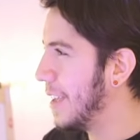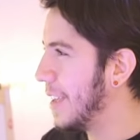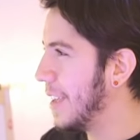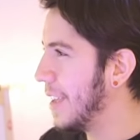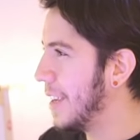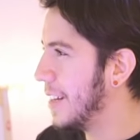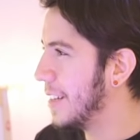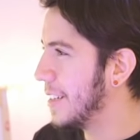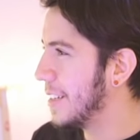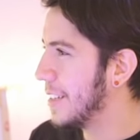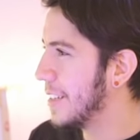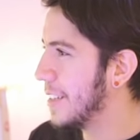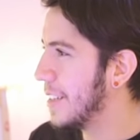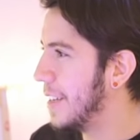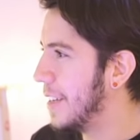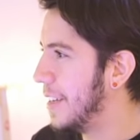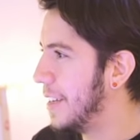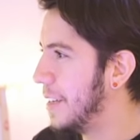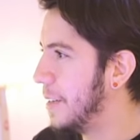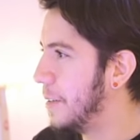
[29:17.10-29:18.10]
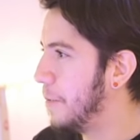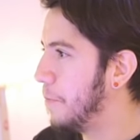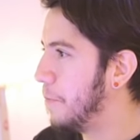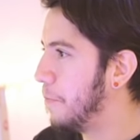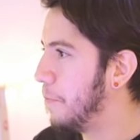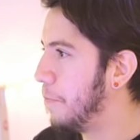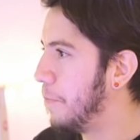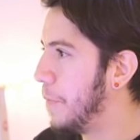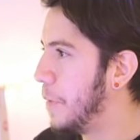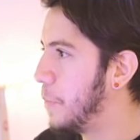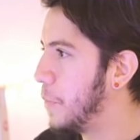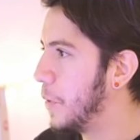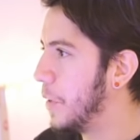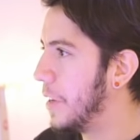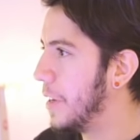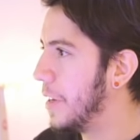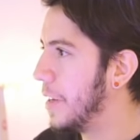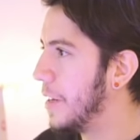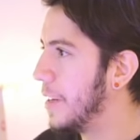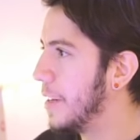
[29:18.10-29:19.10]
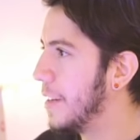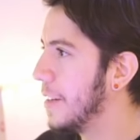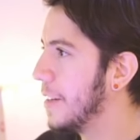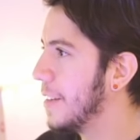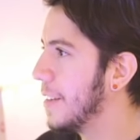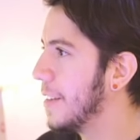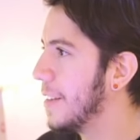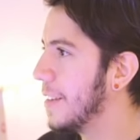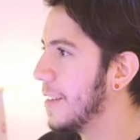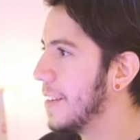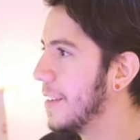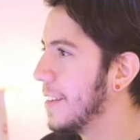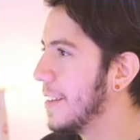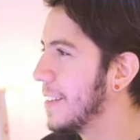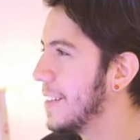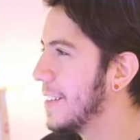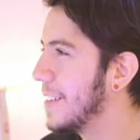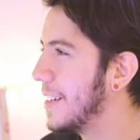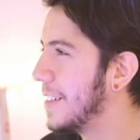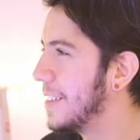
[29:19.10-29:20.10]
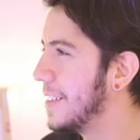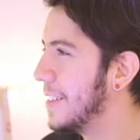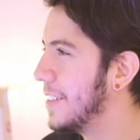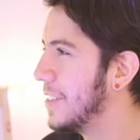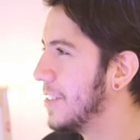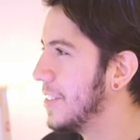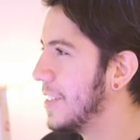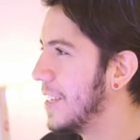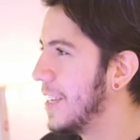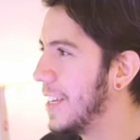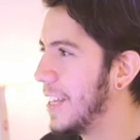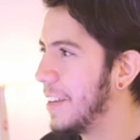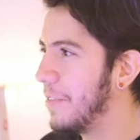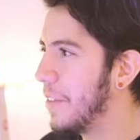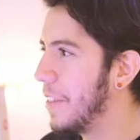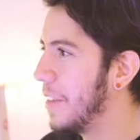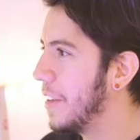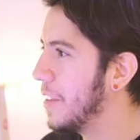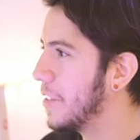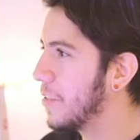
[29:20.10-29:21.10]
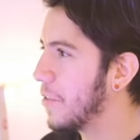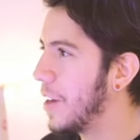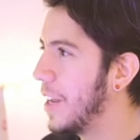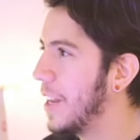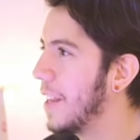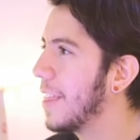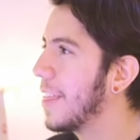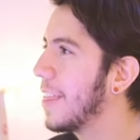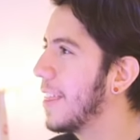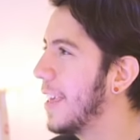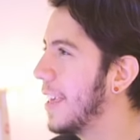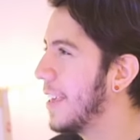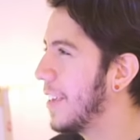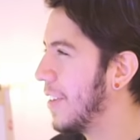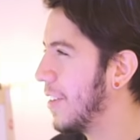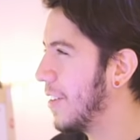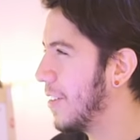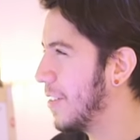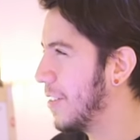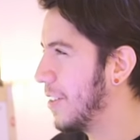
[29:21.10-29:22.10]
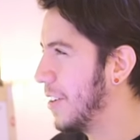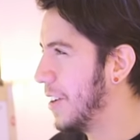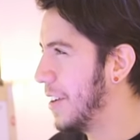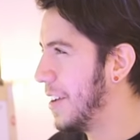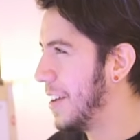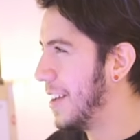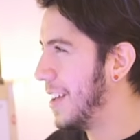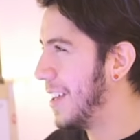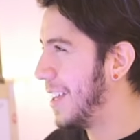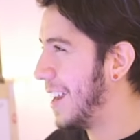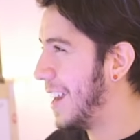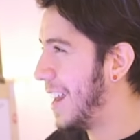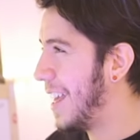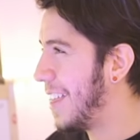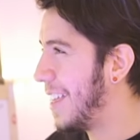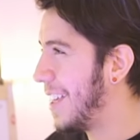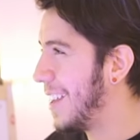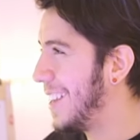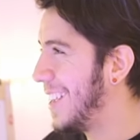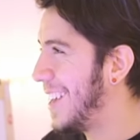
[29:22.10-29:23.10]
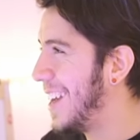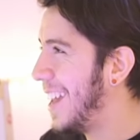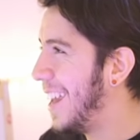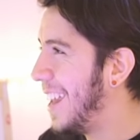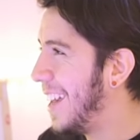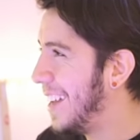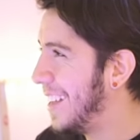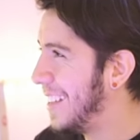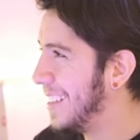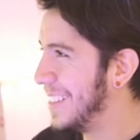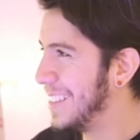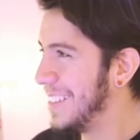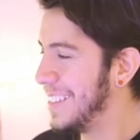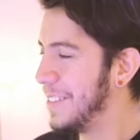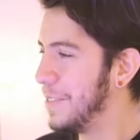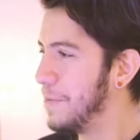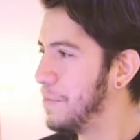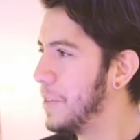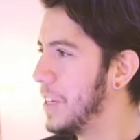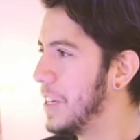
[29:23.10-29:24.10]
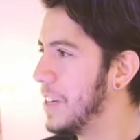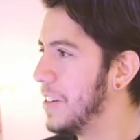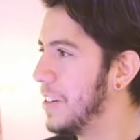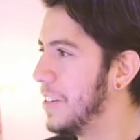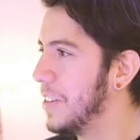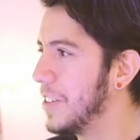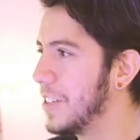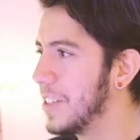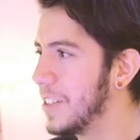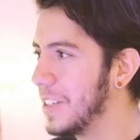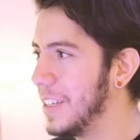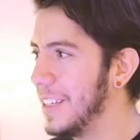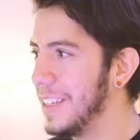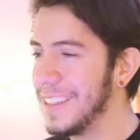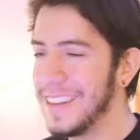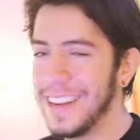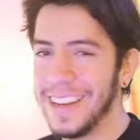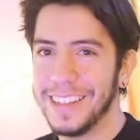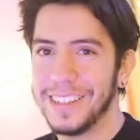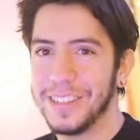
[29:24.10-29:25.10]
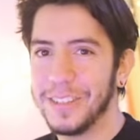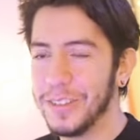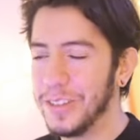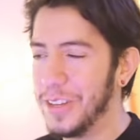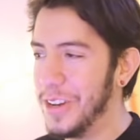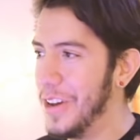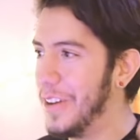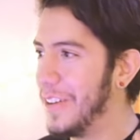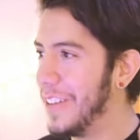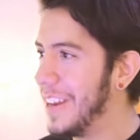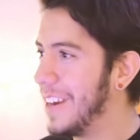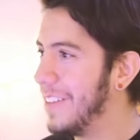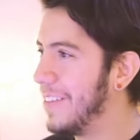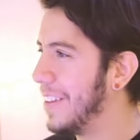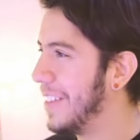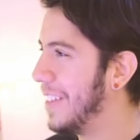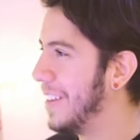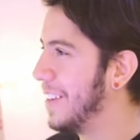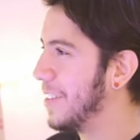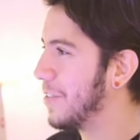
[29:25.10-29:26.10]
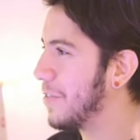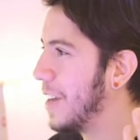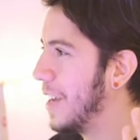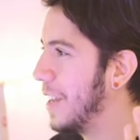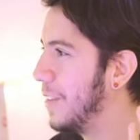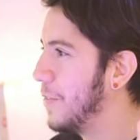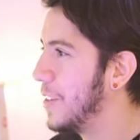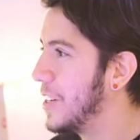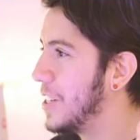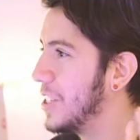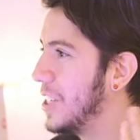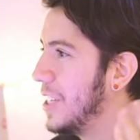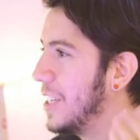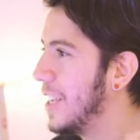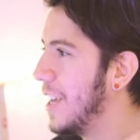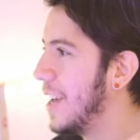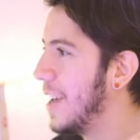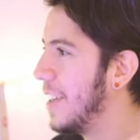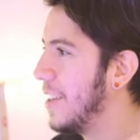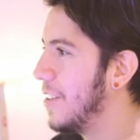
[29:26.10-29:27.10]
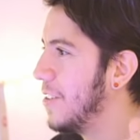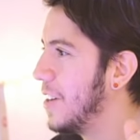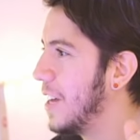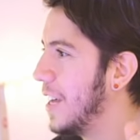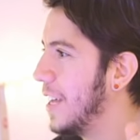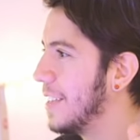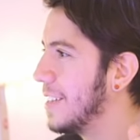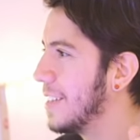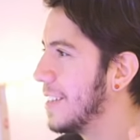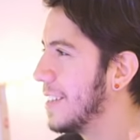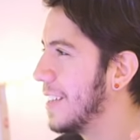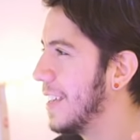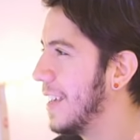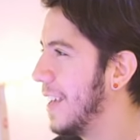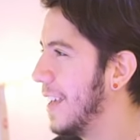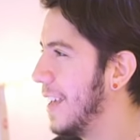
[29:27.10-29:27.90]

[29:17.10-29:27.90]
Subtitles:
Here's people are starting to see it. Everything is great. Thank you, Nadaniala, because it's nice to know that everything is right. Virginia, US.